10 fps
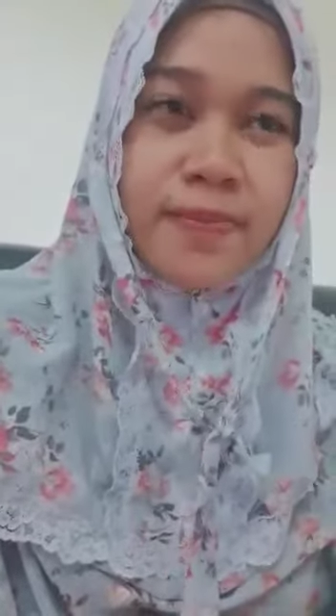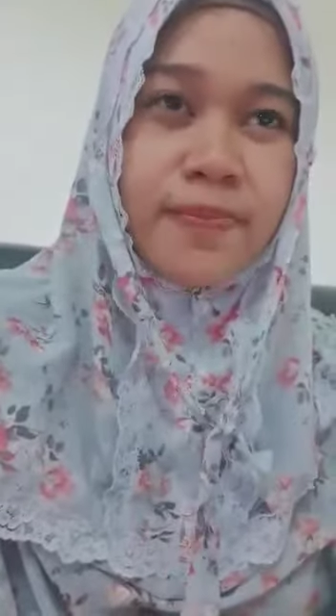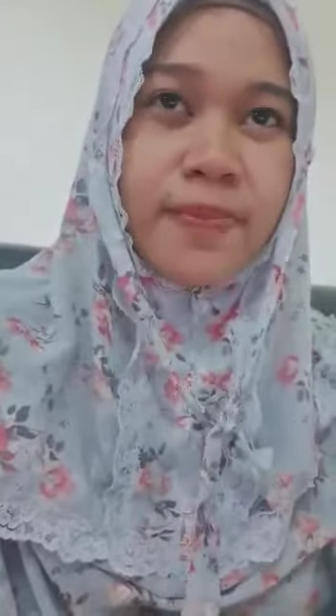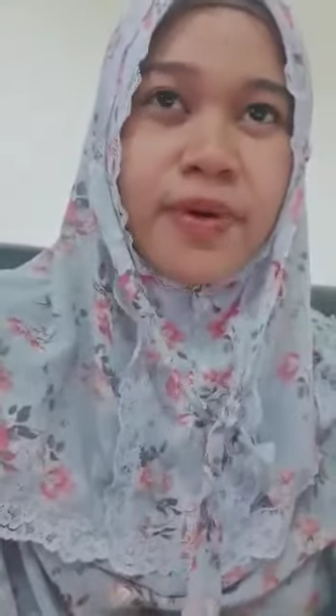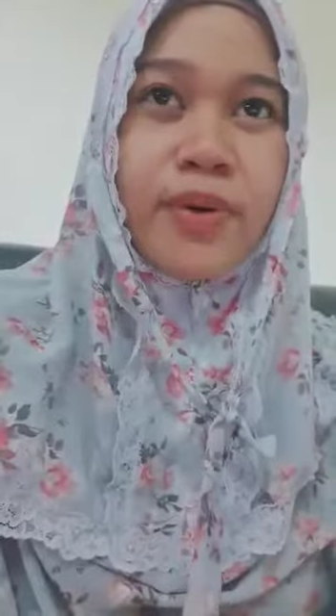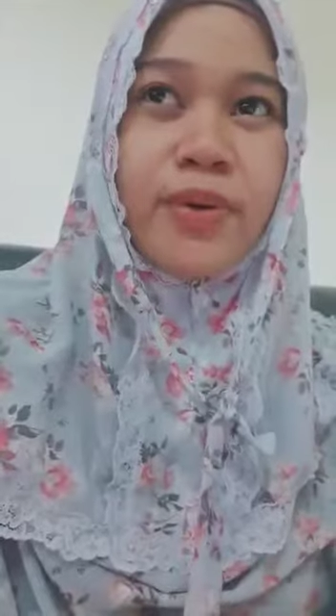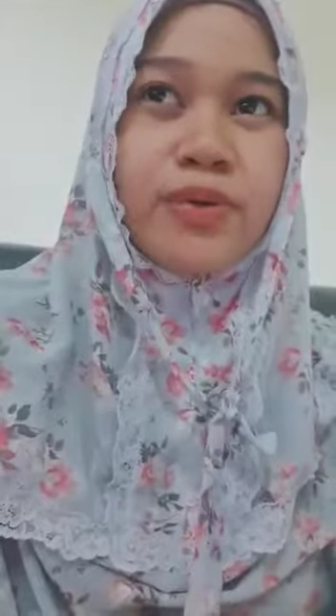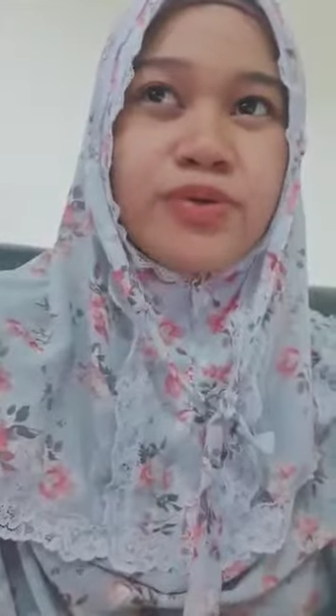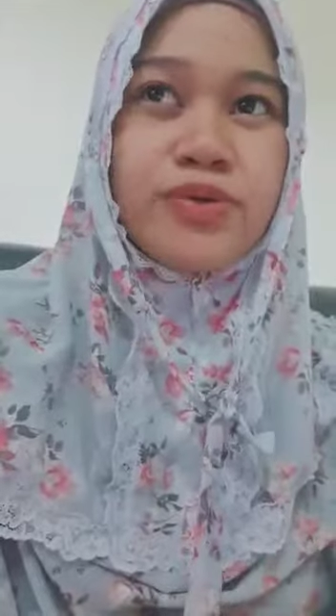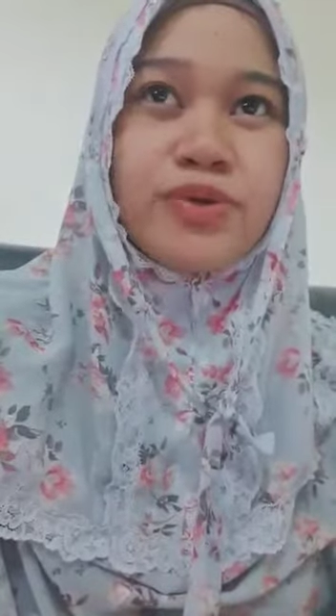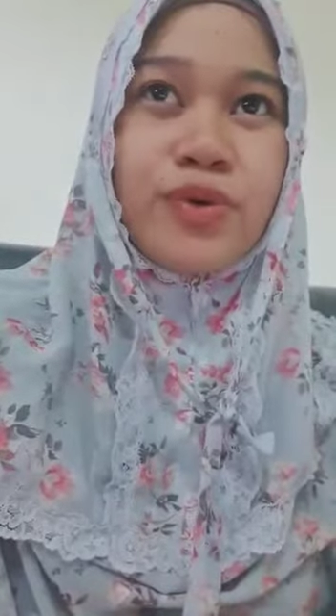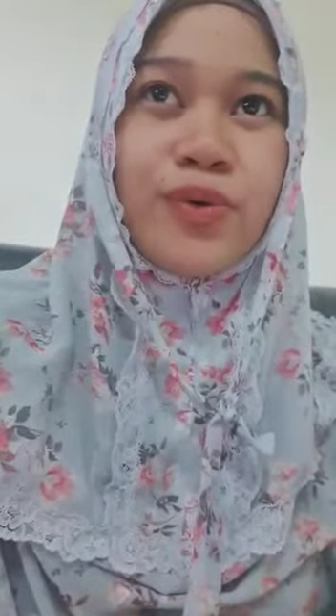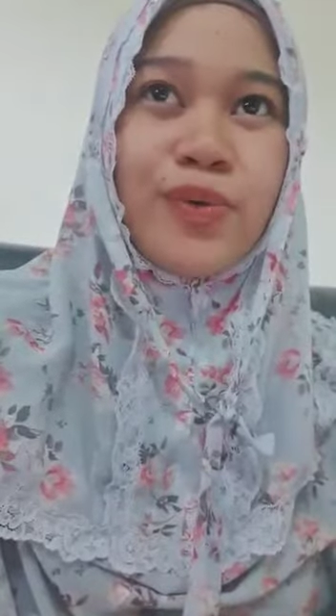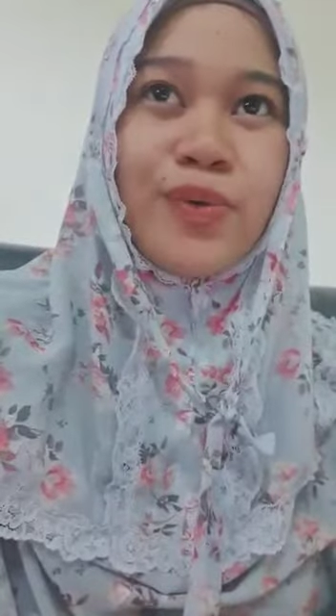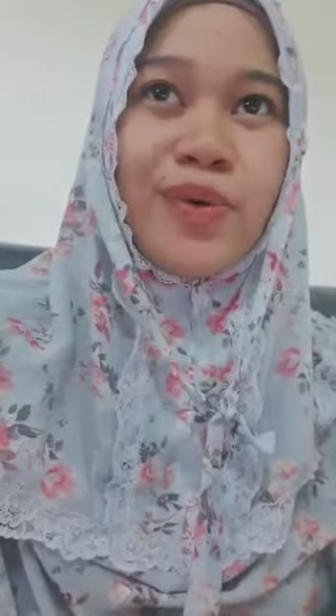but
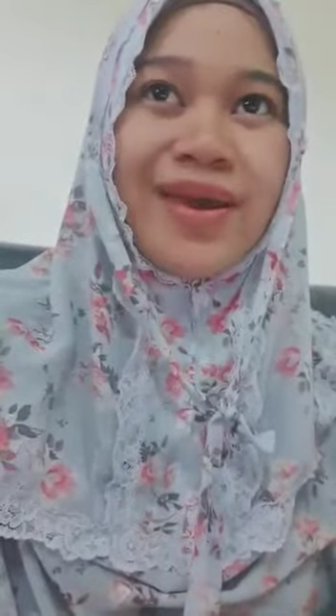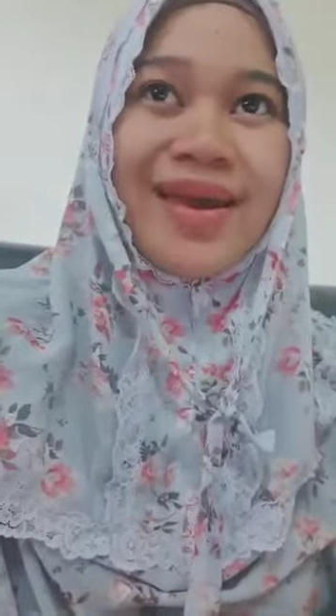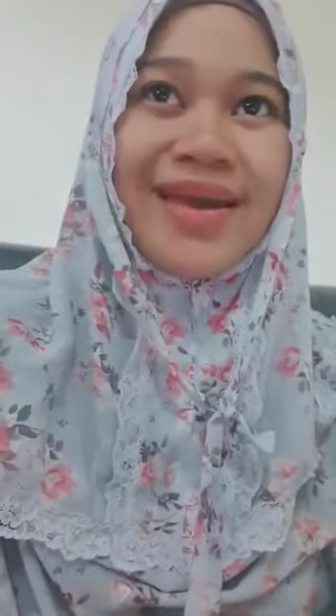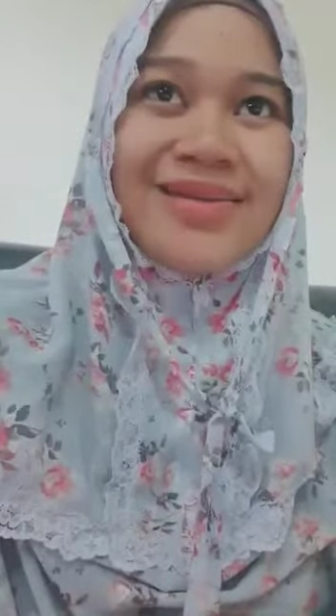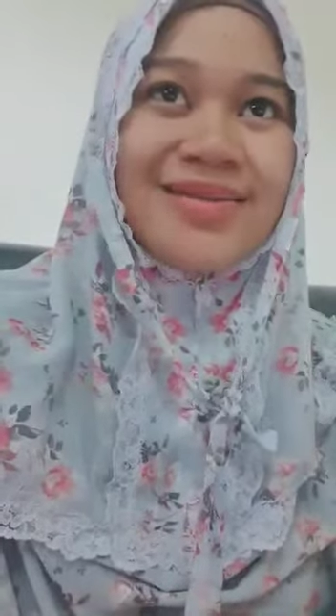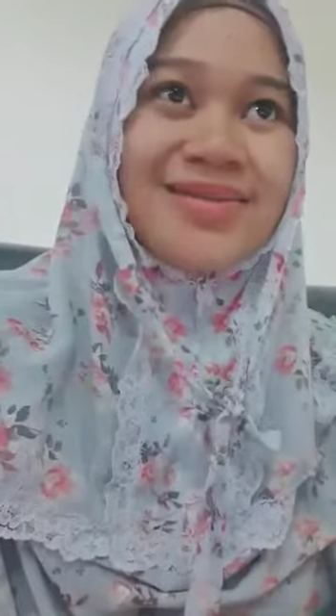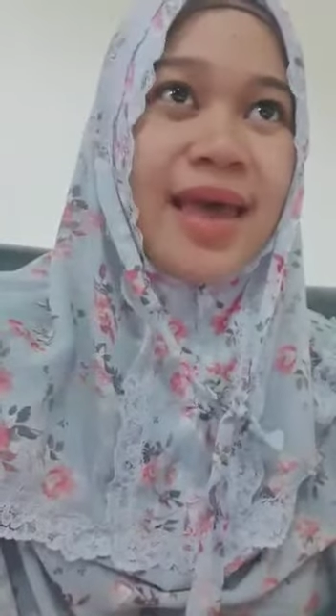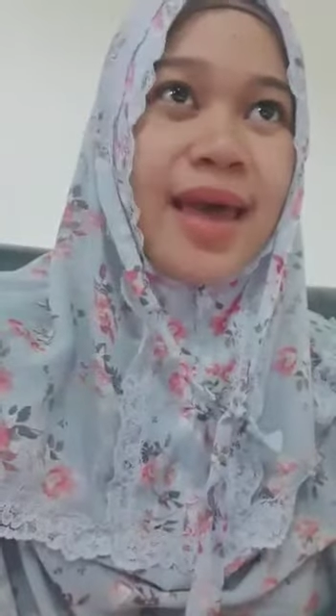also it